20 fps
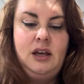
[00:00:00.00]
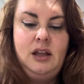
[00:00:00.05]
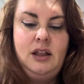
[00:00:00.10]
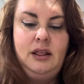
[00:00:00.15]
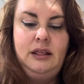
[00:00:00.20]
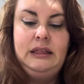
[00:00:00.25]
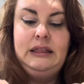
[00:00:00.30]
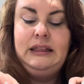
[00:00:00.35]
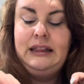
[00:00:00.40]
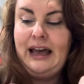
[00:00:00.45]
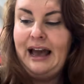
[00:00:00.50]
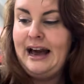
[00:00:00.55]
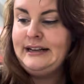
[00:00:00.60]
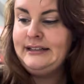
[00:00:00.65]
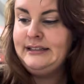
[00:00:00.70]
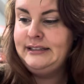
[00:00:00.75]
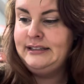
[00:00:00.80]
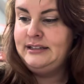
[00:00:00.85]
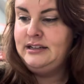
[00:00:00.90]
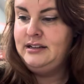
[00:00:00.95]

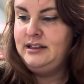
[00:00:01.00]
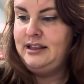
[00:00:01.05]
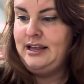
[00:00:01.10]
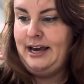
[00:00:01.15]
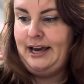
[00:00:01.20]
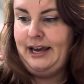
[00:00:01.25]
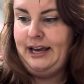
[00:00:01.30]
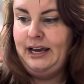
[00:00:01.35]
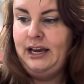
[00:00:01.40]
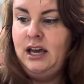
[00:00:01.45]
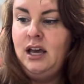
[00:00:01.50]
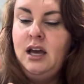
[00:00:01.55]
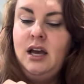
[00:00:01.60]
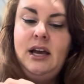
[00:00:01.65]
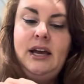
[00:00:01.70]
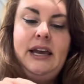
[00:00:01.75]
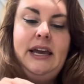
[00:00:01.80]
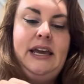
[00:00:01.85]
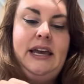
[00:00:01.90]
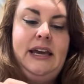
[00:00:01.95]
Last thing
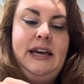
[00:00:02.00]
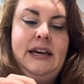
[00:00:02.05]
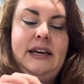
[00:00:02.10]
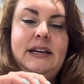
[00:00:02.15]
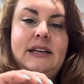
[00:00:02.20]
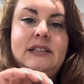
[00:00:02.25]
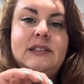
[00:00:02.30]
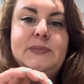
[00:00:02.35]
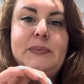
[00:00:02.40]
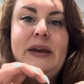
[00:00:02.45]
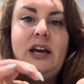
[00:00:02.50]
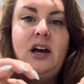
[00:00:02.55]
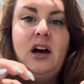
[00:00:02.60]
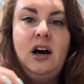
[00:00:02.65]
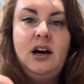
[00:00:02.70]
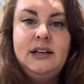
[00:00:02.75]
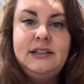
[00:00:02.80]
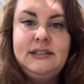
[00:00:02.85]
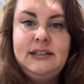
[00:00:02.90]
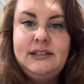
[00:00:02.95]
is,
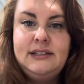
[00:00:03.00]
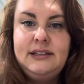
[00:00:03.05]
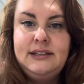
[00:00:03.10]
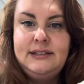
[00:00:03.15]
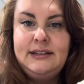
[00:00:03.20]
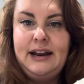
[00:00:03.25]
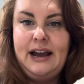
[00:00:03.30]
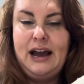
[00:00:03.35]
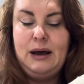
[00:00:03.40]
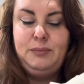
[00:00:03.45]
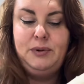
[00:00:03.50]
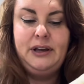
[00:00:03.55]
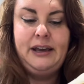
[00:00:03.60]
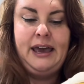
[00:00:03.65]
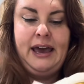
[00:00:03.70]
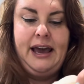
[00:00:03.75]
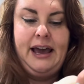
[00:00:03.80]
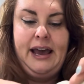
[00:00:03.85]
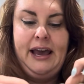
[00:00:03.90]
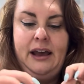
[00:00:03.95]
because this is an
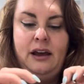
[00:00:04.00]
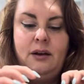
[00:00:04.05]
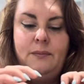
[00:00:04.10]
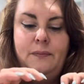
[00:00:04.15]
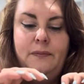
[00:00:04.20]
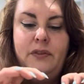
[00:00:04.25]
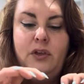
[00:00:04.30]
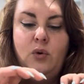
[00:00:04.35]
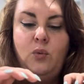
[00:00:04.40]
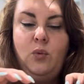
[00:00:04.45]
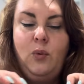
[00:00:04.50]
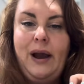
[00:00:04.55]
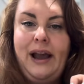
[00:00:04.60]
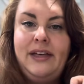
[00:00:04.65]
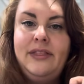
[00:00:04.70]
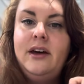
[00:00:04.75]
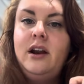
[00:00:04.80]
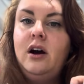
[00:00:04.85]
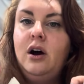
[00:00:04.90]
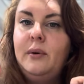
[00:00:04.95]
applique, the
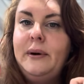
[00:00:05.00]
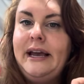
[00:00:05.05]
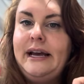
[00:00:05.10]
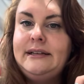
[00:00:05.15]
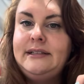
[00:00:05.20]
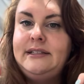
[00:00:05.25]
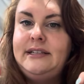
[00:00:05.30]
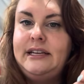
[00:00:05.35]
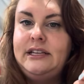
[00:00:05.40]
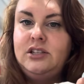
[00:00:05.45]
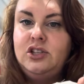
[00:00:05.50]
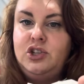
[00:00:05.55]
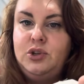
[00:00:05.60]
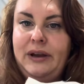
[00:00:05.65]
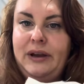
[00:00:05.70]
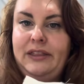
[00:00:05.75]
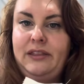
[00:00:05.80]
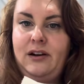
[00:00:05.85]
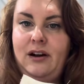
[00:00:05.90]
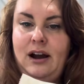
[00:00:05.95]
way that OESD is
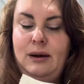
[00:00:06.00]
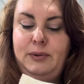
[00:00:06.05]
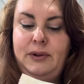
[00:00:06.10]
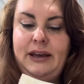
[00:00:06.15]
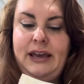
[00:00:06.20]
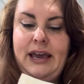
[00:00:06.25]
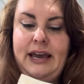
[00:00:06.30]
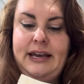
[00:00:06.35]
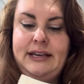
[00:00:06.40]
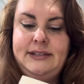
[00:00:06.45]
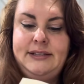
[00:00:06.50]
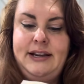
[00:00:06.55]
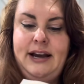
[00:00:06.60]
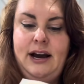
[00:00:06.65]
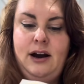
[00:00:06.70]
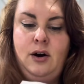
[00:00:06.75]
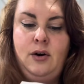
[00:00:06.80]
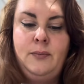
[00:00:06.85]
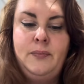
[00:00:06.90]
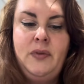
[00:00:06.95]
doing their appliques
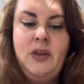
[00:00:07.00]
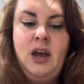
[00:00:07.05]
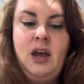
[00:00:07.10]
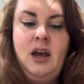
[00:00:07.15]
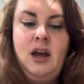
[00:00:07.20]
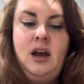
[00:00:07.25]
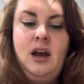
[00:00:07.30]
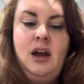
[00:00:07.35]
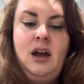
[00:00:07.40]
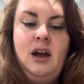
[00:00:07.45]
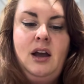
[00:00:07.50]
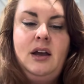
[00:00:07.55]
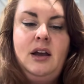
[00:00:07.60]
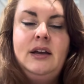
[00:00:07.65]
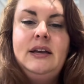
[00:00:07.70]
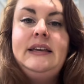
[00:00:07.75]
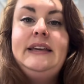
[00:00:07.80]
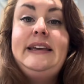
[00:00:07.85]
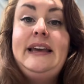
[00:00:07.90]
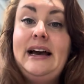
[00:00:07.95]
now,
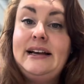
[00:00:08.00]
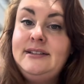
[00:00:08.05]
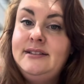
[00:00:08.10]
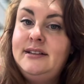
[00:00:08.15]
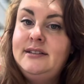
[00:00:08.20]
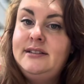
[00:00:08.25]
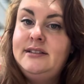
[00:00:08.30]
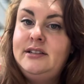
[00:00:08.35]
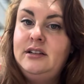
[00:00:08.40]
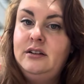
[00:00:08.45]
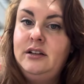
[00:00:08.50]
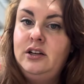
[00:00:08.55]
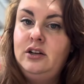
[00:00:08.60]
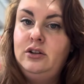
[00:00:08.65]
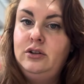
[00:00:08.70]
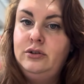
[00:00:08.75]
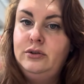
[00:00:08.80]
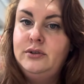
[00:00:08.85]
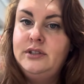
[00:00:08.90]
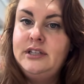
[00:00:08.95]
yes, it still
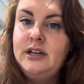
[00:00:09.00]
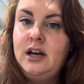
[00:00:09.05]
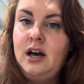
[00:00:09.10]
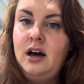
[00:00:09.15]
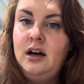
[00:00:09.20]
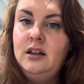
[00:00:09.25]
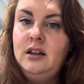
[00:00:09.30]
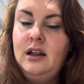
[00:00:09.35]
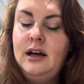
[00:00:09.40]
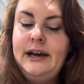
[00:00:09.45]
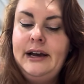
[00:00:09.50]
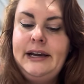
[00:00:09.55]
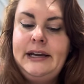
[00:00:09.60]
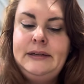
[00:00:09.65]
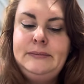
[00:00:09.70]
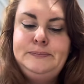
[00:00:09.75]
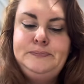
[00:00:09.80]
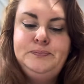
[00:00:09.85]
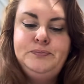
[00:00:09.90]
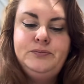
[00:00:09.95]
includes a cut
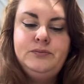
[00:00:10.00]
line,